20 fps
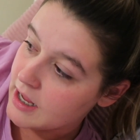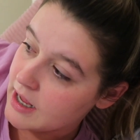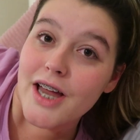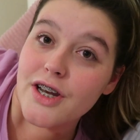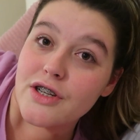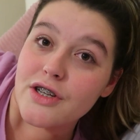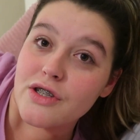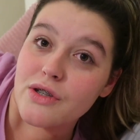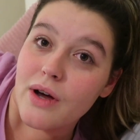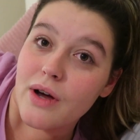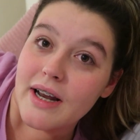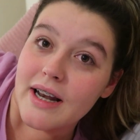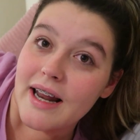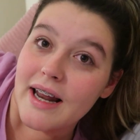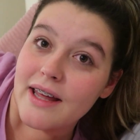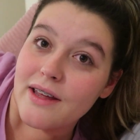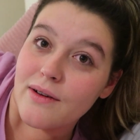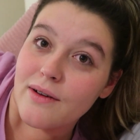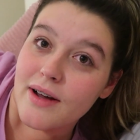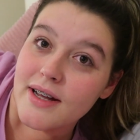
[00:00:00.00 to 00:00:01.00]
I just thought I'd
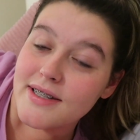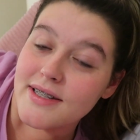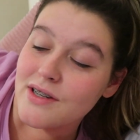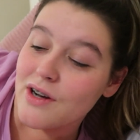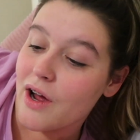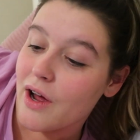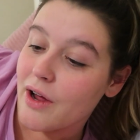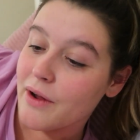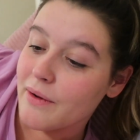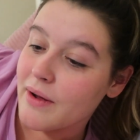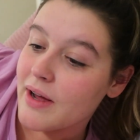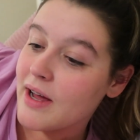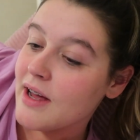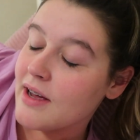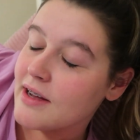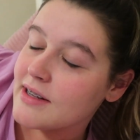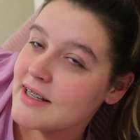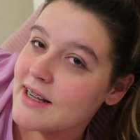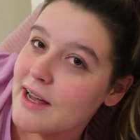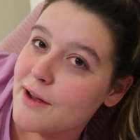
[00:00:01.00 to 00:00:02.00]
let you guys know,
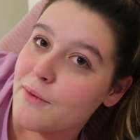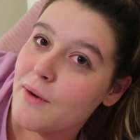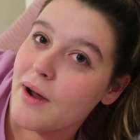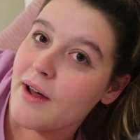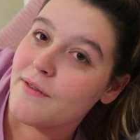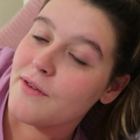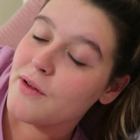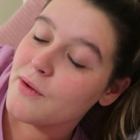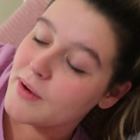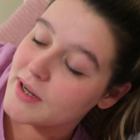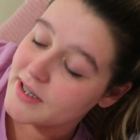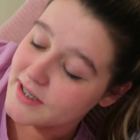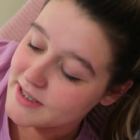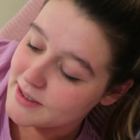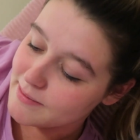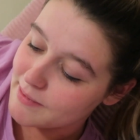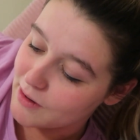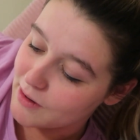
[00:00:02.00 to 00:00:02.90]
because I get quite a few questions